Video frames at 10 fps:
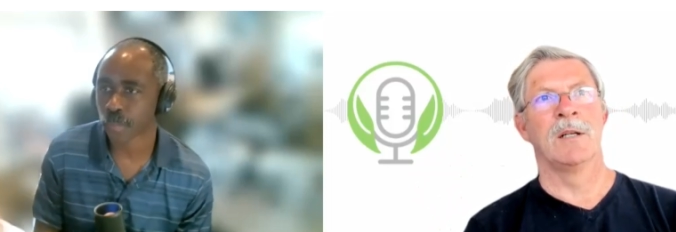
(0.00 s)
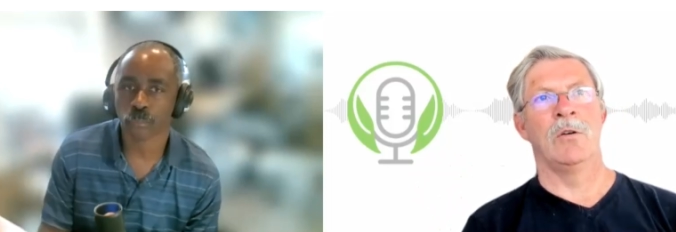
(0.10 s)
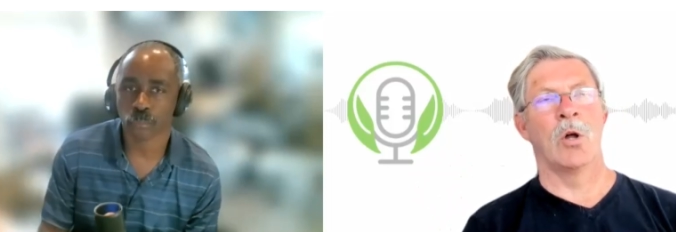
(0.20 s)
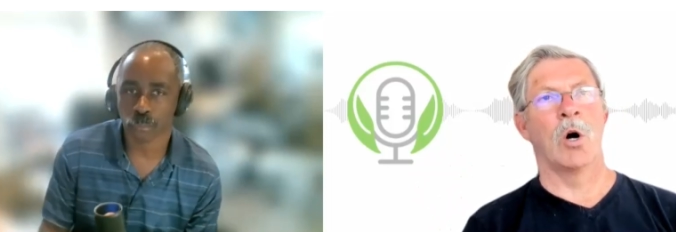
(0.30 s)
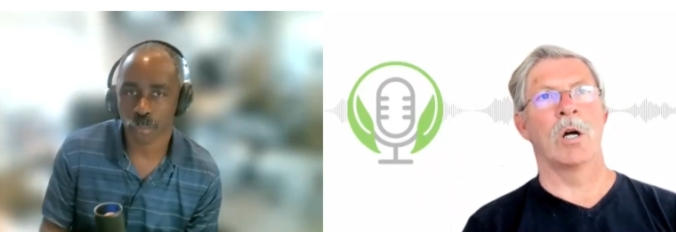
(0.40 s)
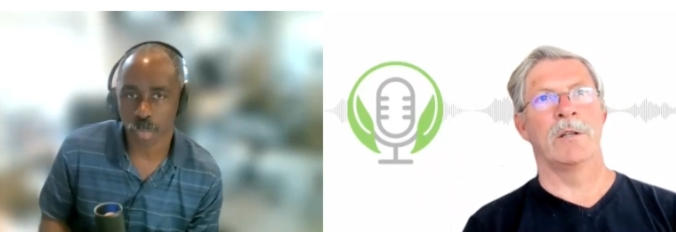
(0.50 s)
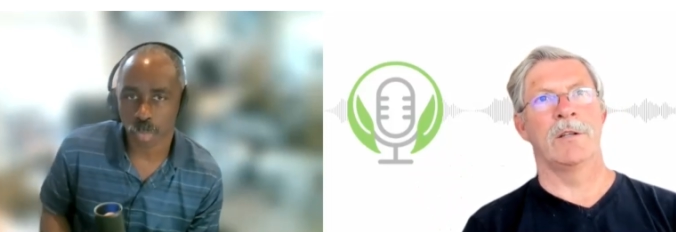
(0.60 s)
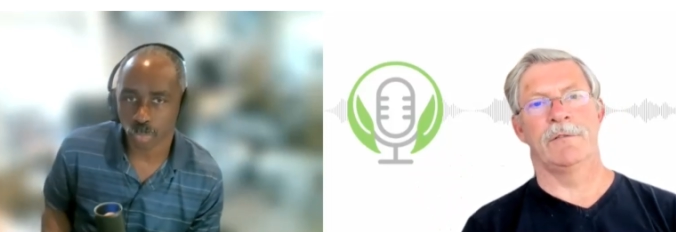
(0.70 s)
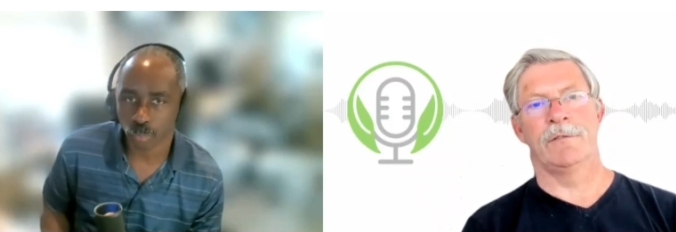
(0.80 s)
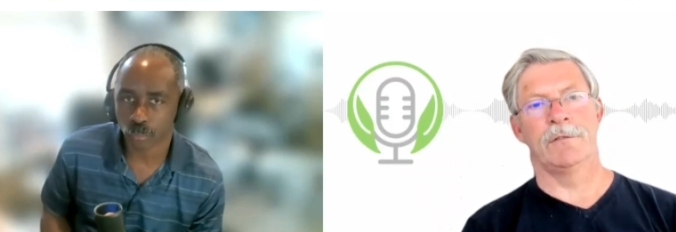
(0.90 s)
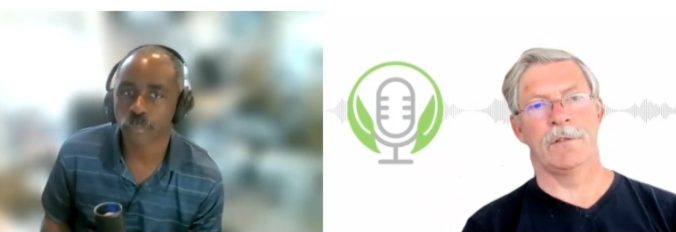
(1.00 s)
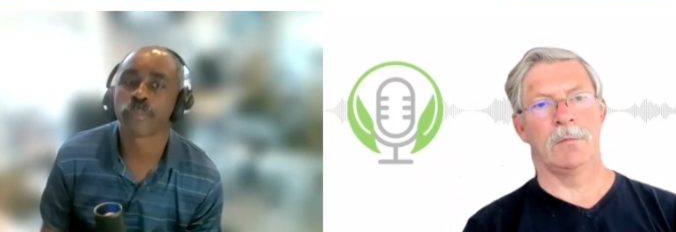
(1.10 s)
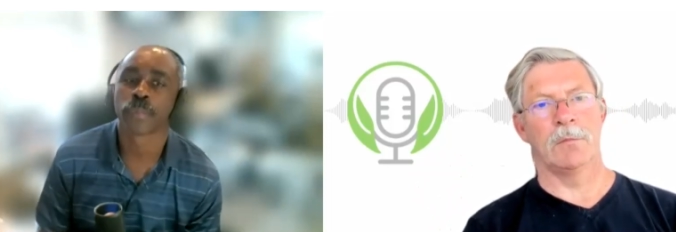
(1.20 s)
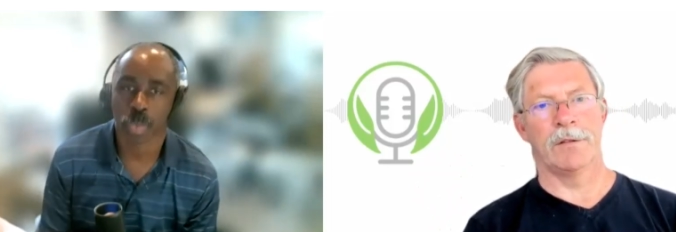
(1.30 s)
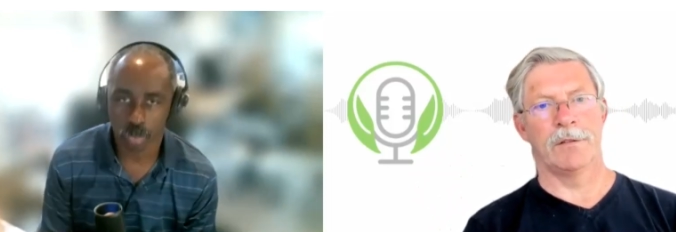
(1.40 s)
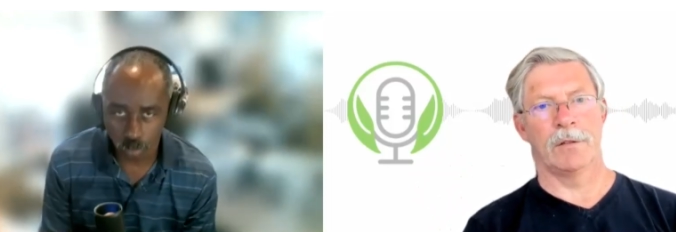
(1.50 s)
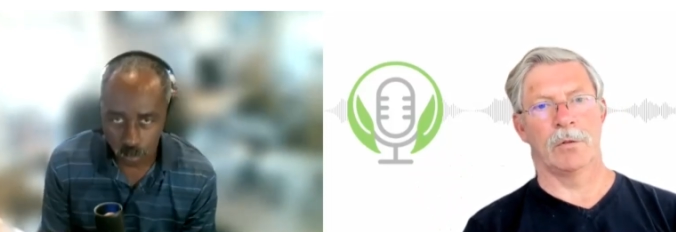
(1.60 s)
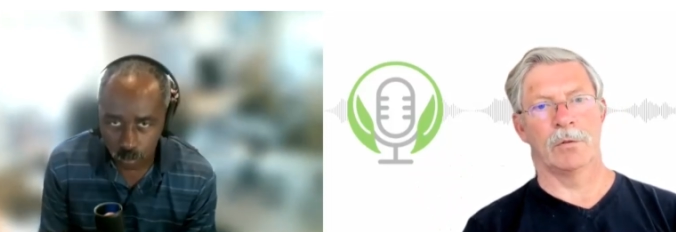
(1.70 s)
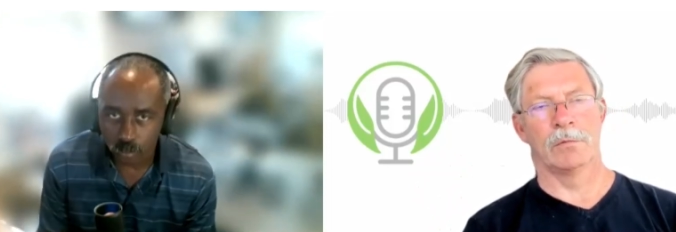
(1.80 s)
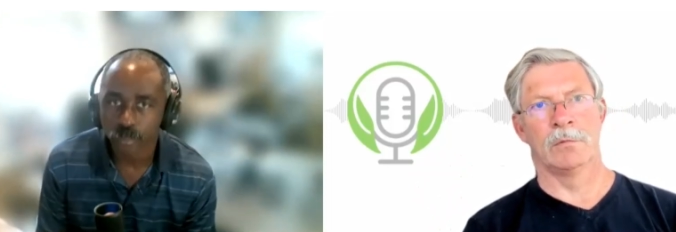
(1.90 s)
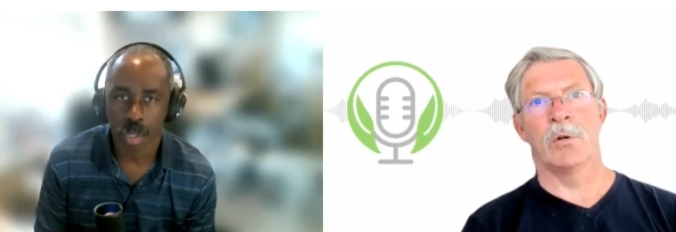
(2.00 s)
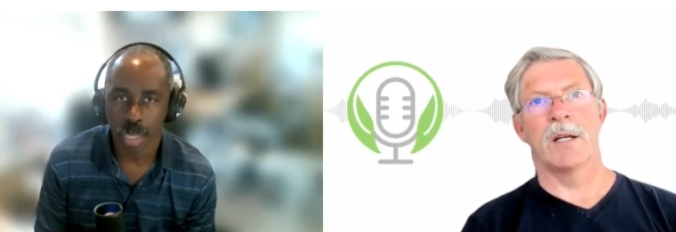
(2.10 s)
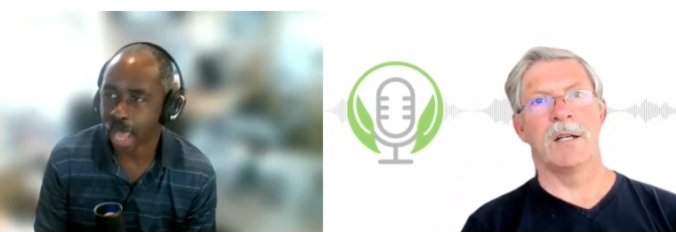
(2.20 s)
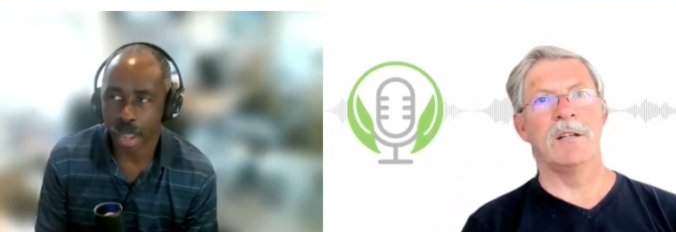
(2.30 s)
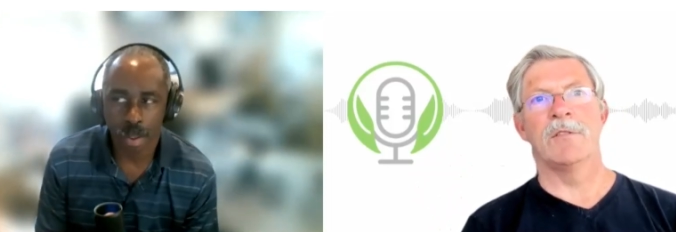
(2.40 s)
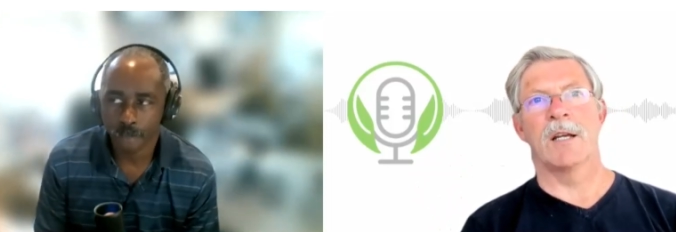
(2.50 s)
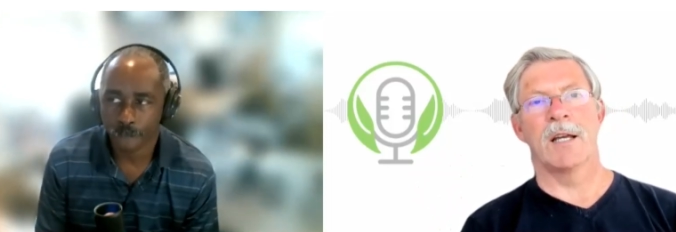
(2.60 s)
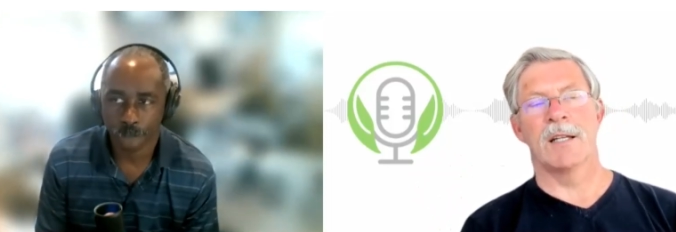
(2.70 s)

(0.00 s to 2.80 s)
Speaker 1: longer than 15 months ago, you yeah. can even